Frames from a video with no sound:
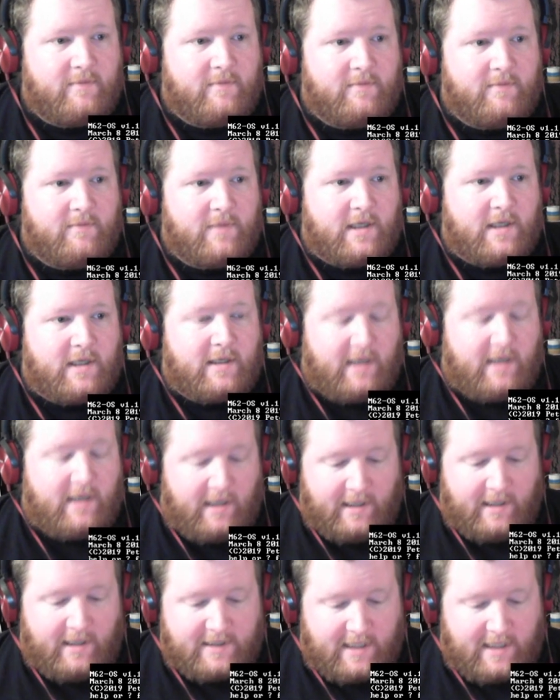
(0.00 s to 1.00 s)
but
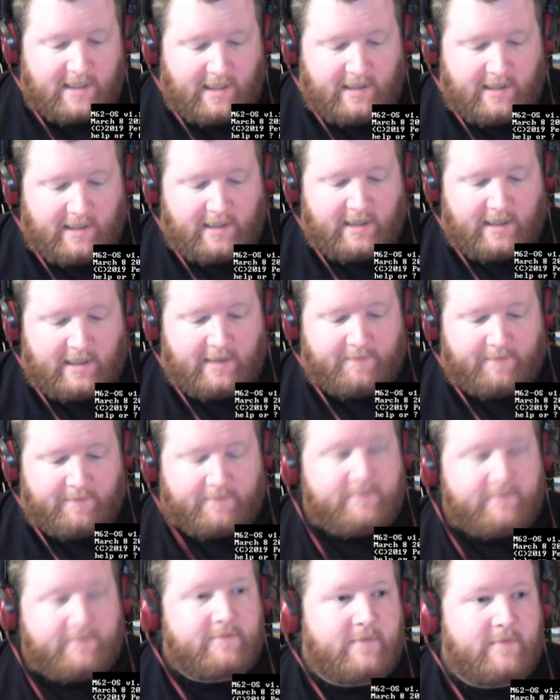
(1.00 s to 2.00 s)
it's a
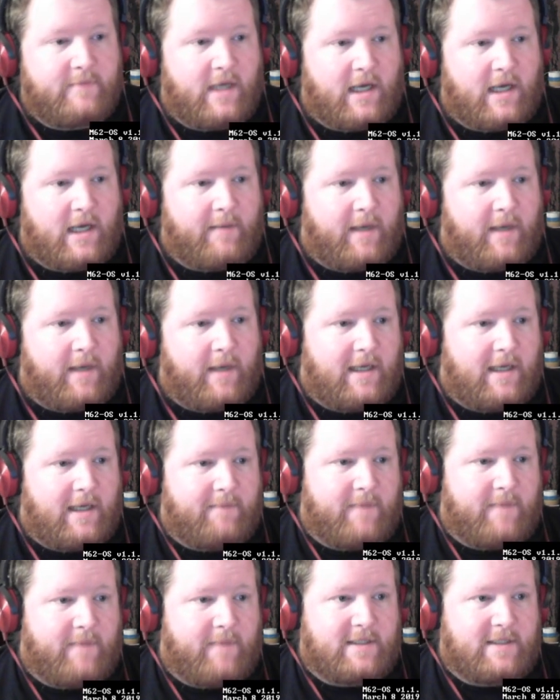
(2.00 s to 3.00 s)
command
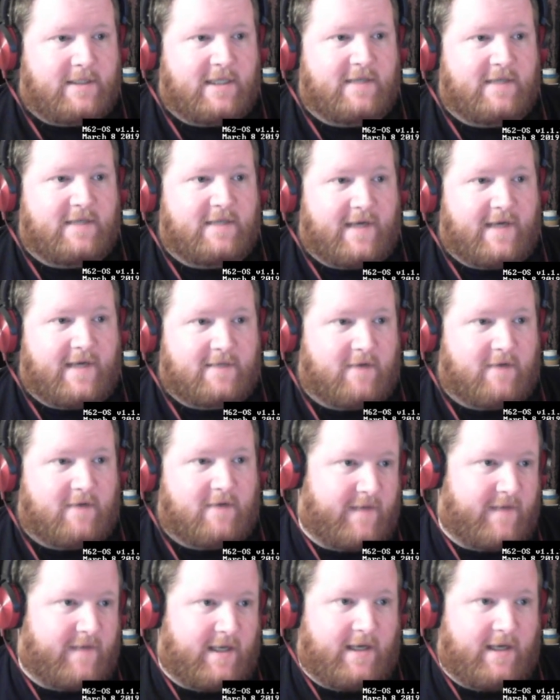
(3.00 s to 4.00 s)
line based interface
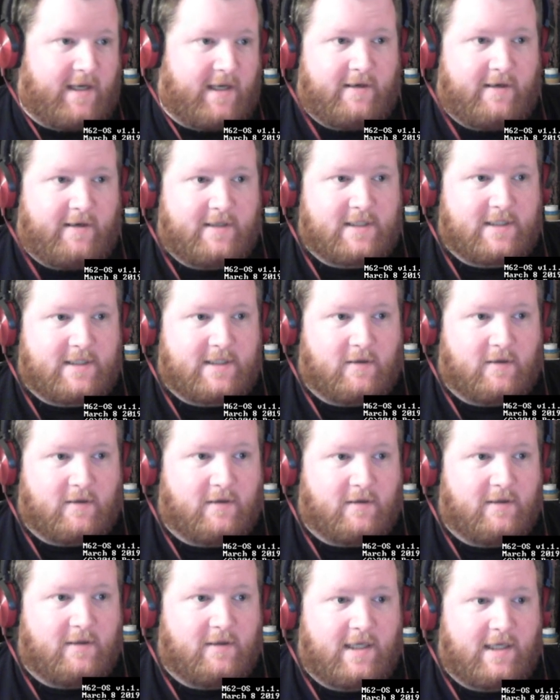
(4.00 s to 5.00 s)
rather than a single
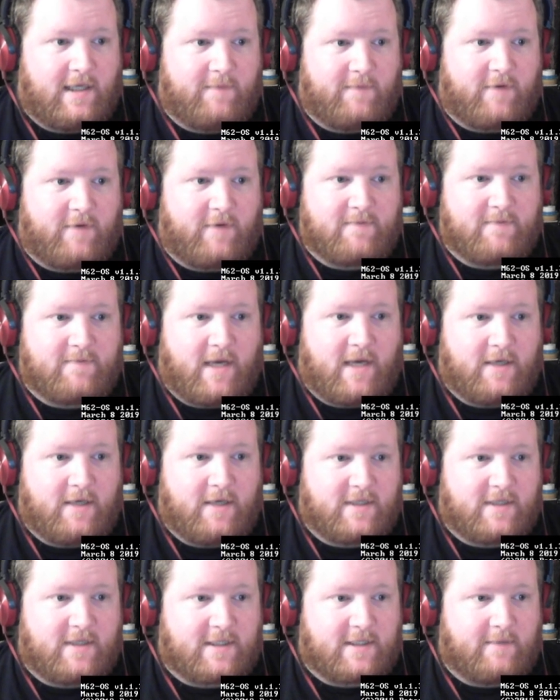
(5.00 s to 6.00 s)
key press menu
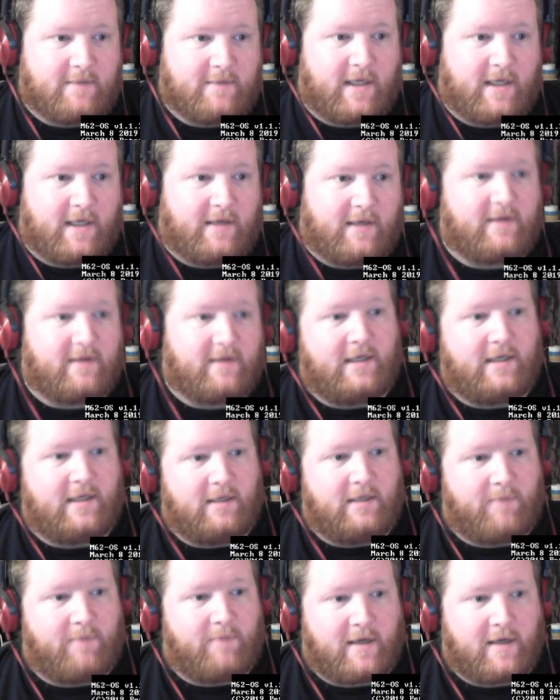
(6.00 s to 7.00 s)
system like
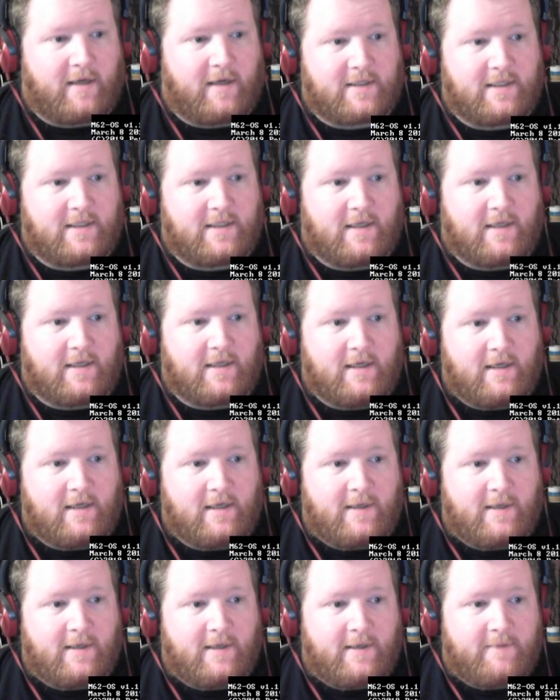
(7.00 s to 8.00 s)
the BIOS is.
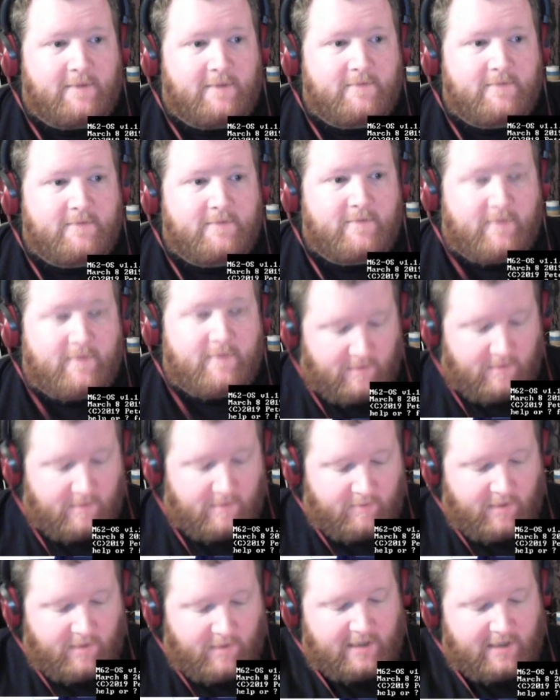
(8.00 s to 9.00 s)

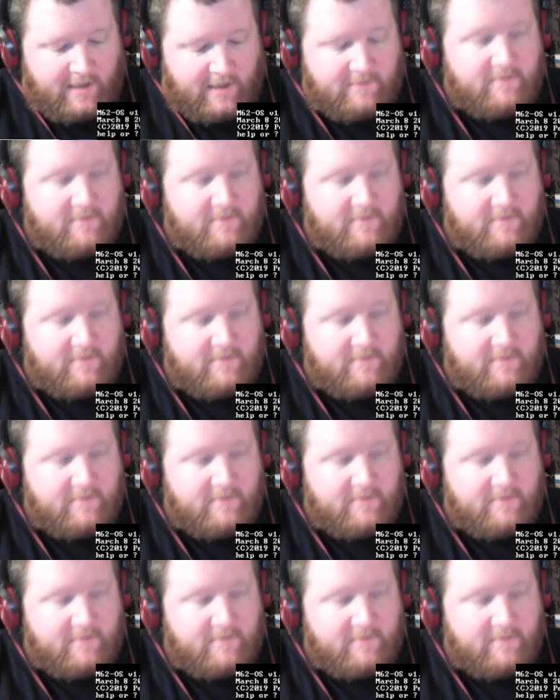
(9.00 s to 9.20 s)
But